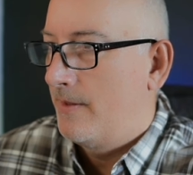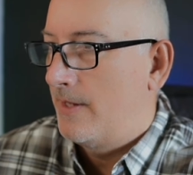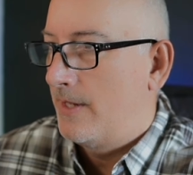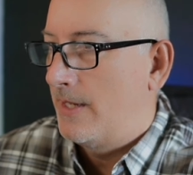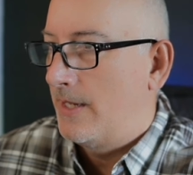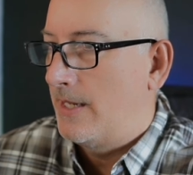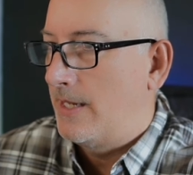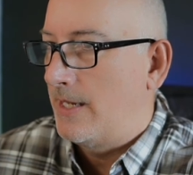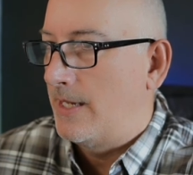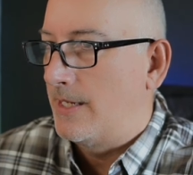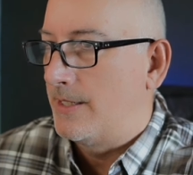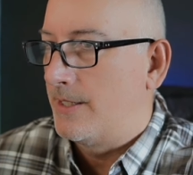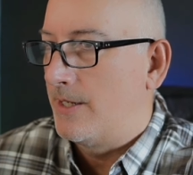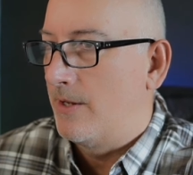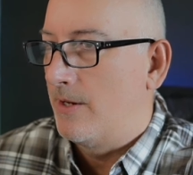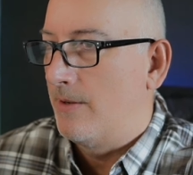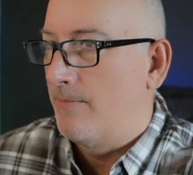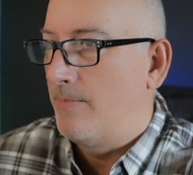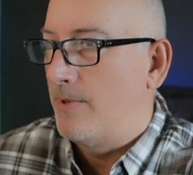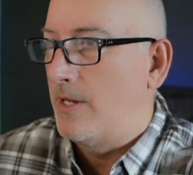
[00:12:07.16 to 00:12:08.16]
is going
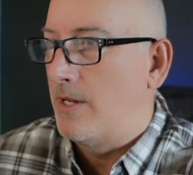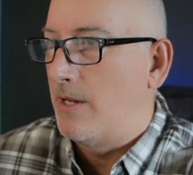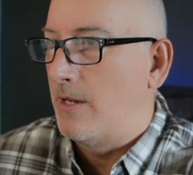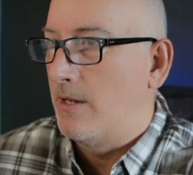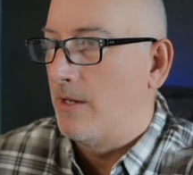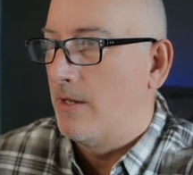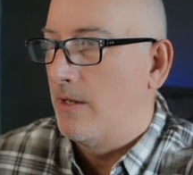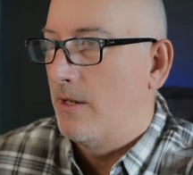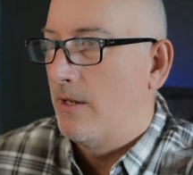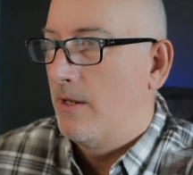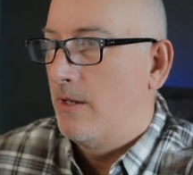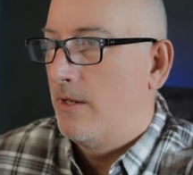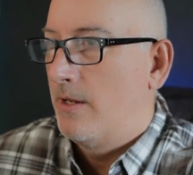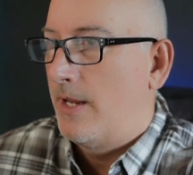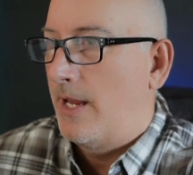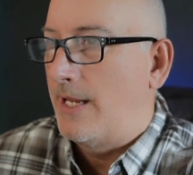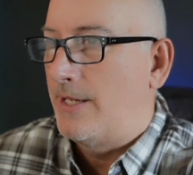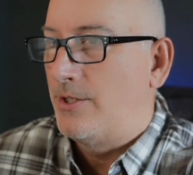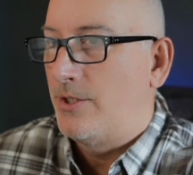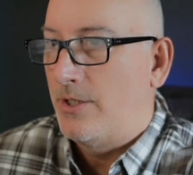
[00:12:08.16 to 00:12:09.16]
to be
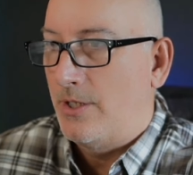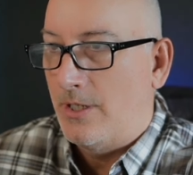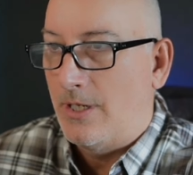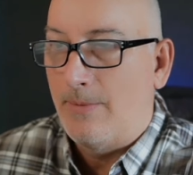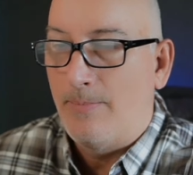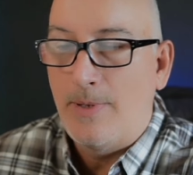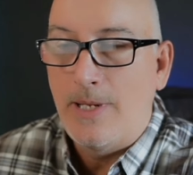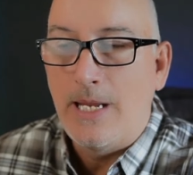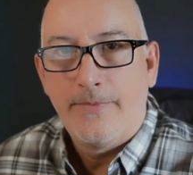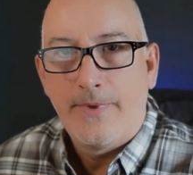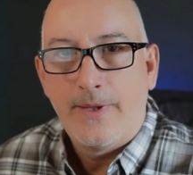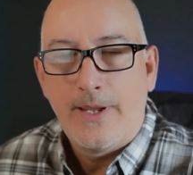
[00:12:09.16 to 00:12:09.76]
HTTP.